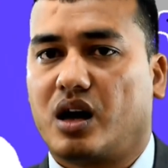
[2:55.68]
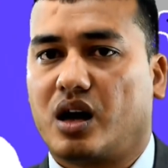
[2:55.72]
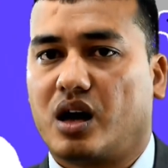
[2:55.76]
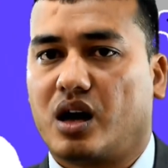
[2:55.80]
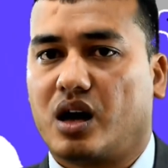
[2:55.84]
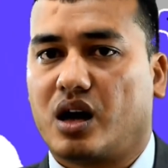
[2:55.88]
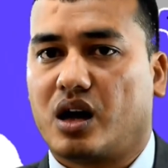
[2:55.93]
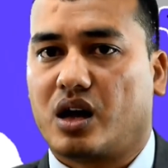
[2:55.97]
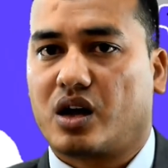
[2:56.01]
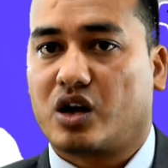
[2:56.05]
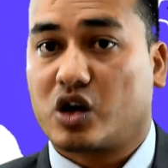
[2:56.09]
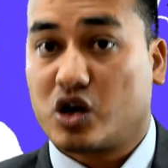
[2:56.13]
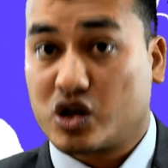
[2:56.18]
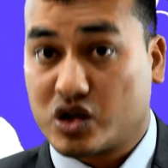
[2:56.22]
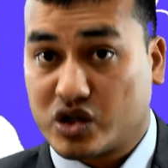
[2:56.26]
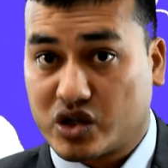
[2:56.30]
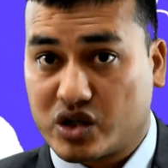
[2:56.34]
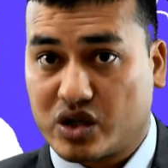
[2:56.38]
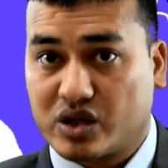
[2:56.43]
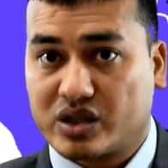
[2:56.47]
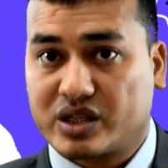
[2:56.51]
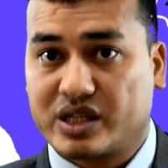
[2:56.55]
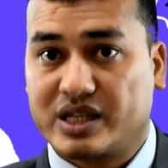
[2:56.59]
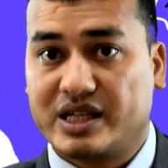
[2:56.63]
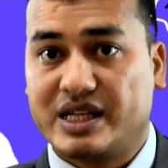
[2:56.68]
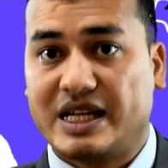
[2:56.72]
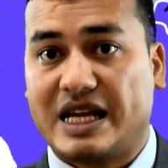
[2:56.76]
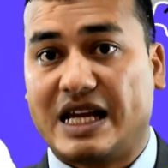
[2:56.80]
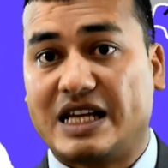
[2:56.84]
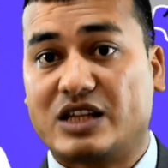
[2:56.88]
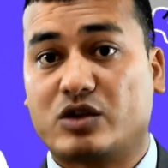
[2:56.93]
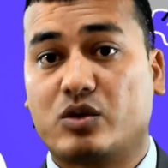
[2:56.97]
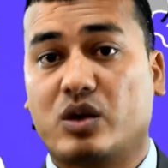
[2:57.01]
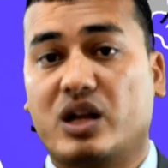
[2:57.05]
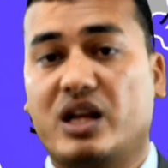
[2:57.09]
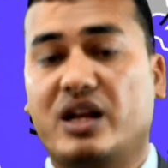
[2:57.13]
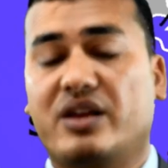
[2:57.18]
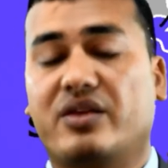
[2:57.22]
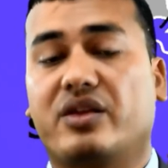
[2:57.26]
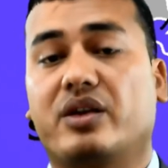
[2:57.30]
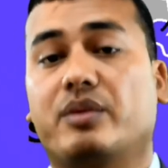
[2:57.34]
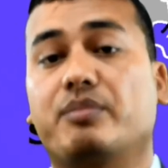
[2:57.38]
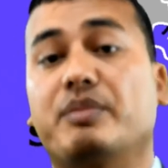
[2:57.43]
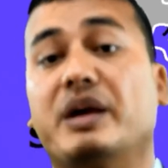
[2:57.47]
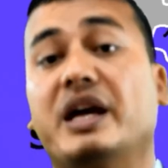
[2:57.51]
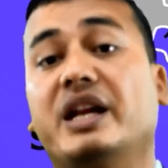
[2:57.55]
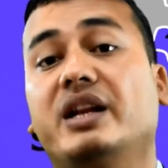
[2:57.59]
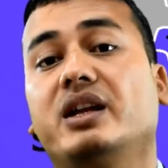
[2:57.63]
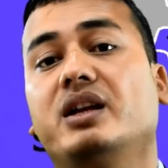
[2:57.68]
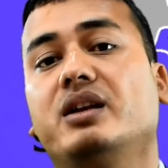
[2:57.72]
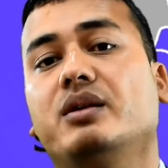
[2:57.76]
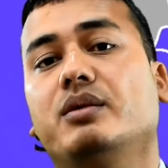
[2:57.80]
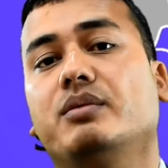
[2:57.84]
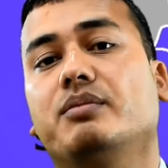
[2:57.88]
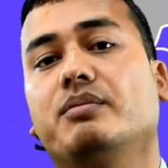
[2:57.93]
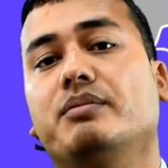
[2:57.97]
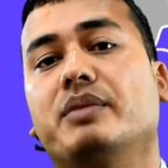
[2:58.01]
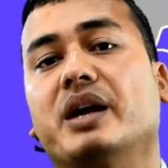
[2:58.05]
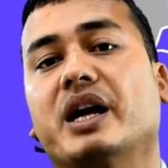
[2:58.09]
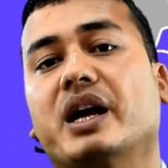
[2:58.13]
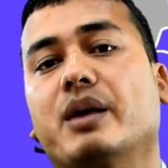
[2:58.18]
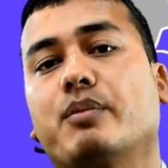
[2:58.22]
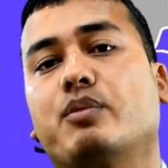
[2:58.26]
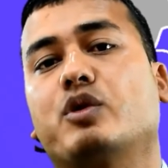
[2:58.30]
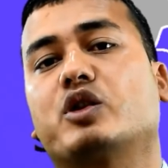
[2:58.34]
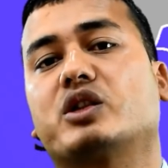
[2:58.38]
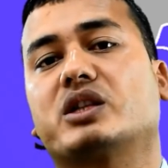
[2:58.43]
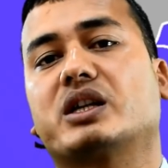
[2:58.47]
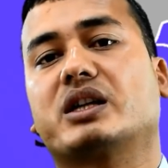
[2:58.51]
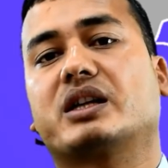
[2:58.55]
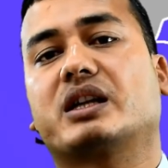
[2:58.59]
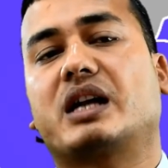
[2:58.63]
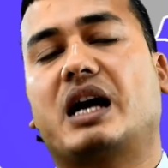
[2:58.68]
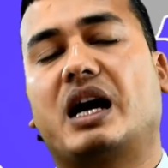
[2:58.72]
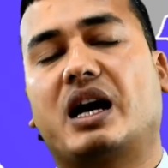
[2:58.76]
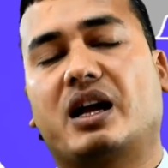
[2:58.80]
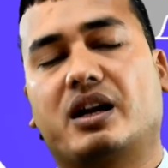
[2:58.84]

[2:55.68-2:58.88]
construction, as well as the many mega projects are